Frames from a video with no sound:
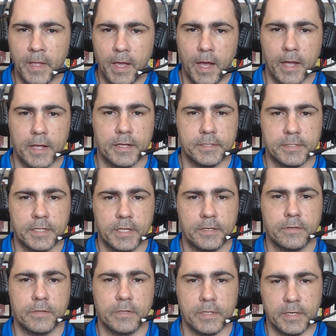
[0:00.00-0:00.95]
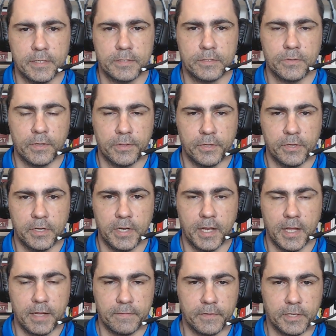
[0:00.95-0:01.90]
I can send you a link to a
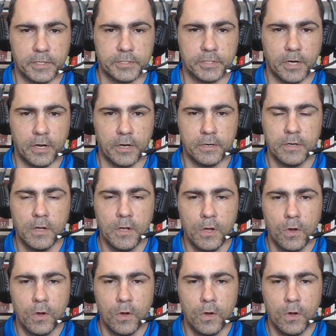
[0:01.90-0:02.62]
30-day free trial,